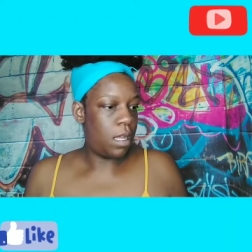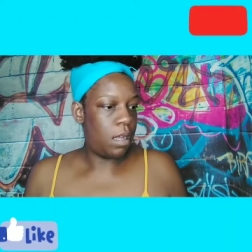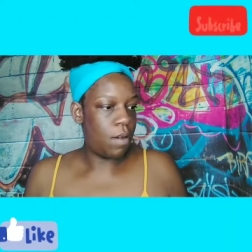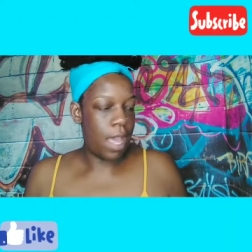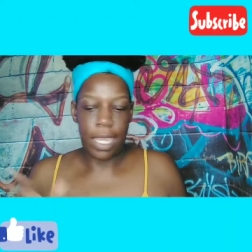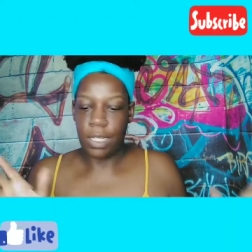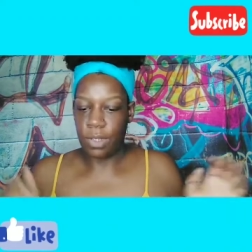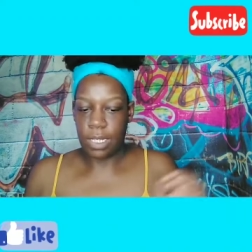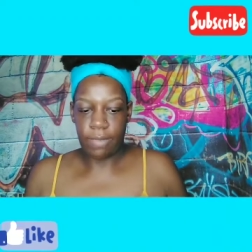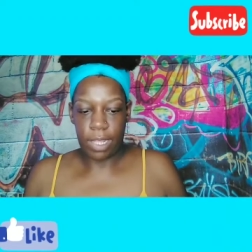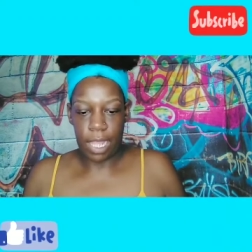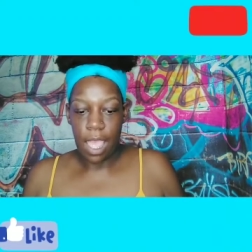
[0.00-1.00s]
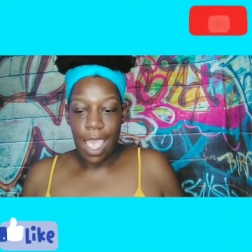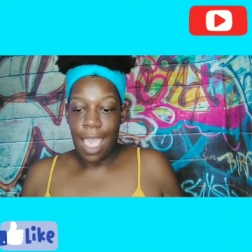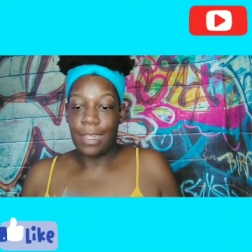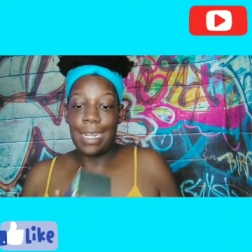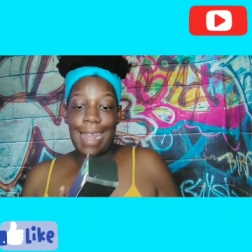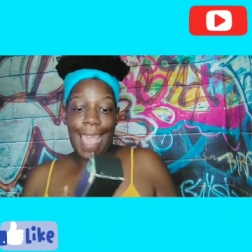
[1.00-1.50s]
I hate and stuff like that.
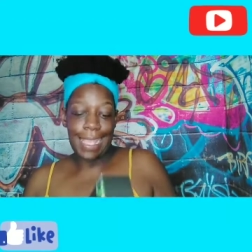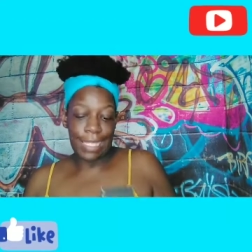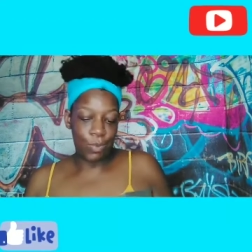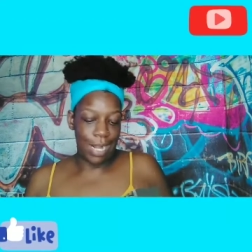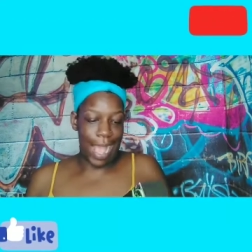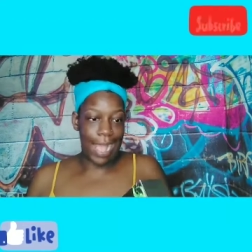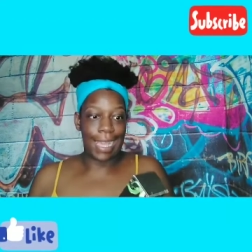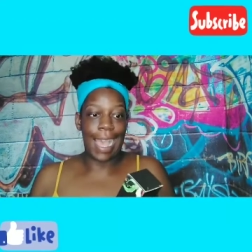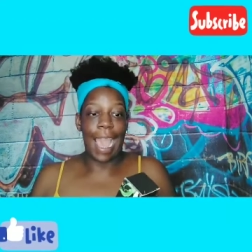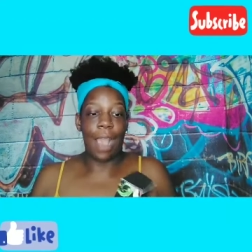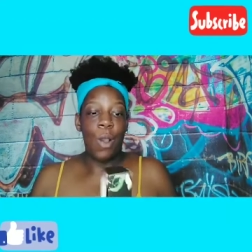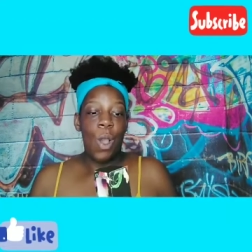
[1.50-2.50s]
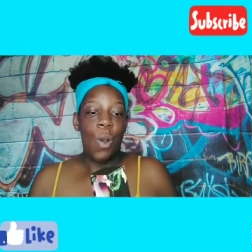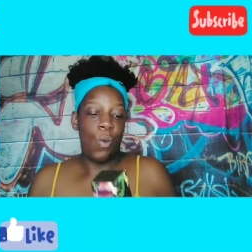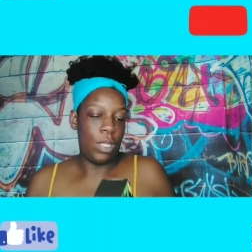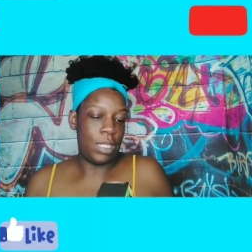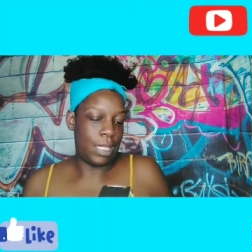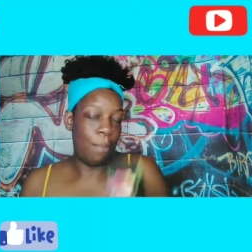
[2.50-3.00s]
And the last one I got
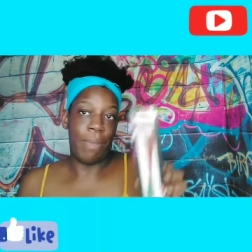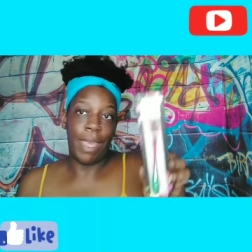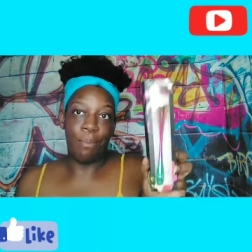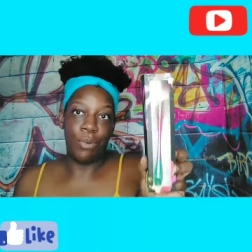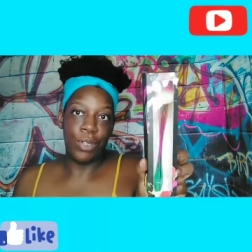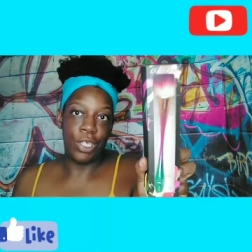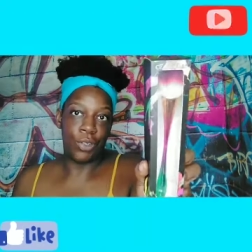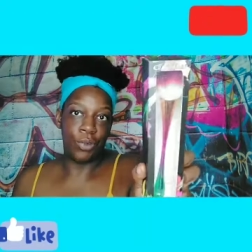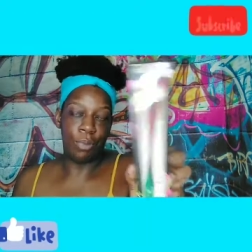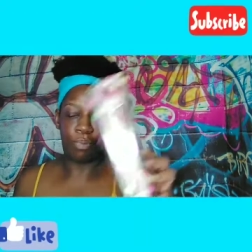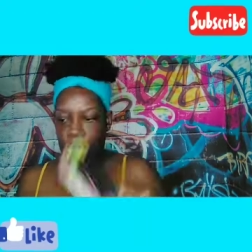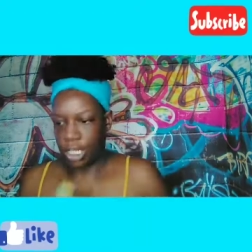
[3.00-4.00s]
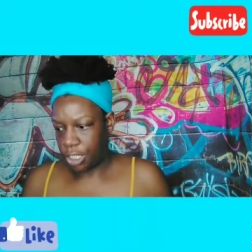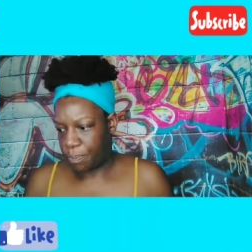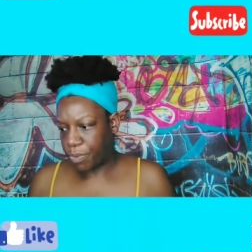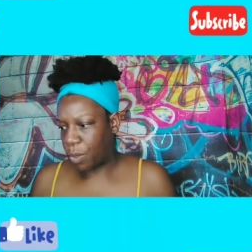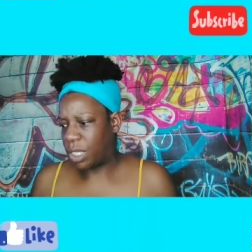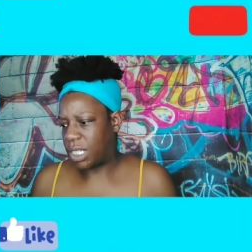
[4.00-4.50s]
was the Big Booty Judy brush,
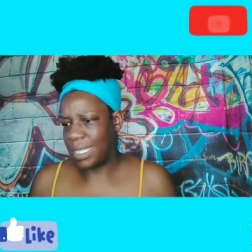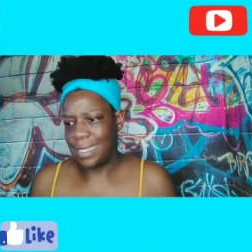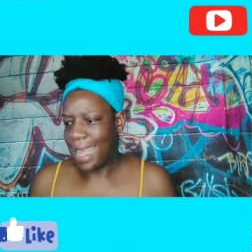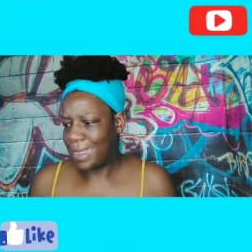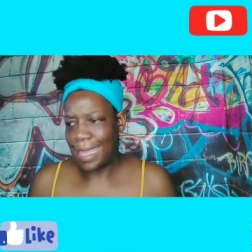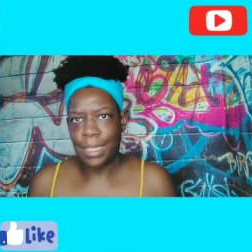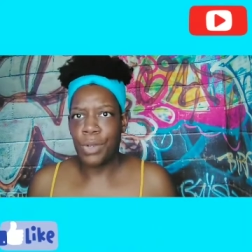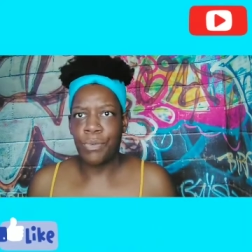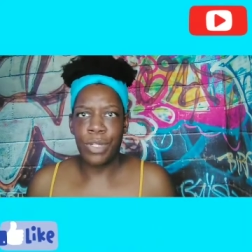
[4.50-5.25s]
which is not like the